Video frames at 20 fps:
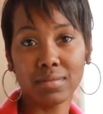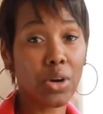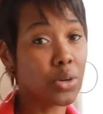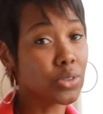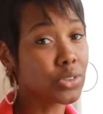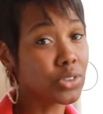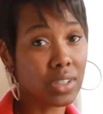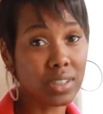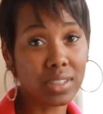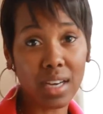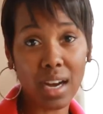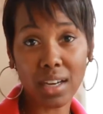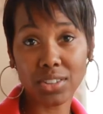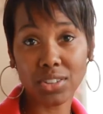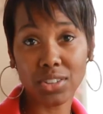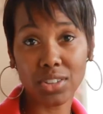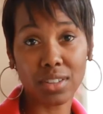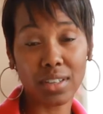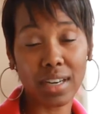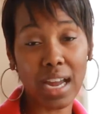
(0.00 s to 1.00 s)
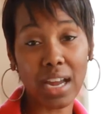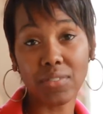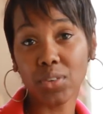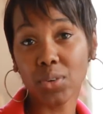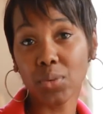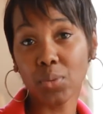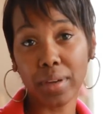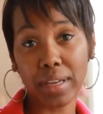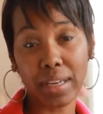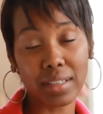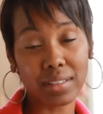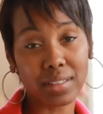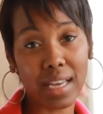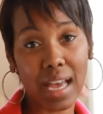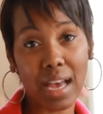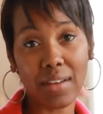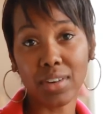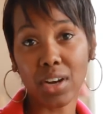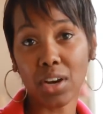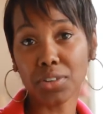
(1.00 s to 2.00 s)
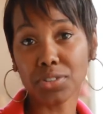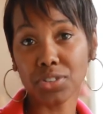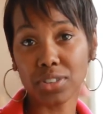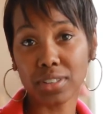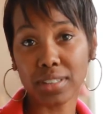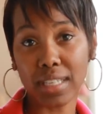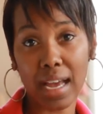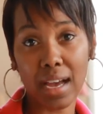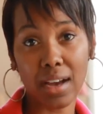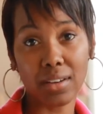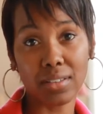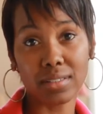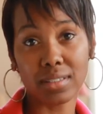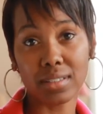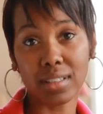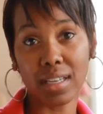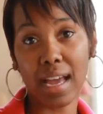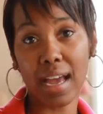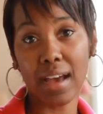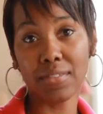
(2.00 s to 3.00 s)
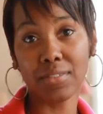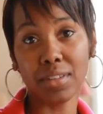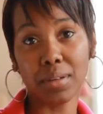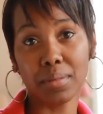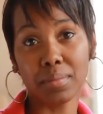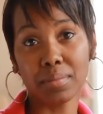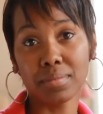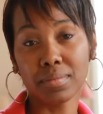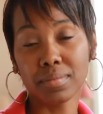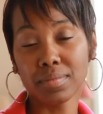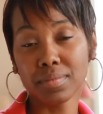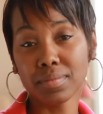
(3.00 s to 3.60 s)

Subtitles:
go to a doctor every week to have an ultrasound, to have them,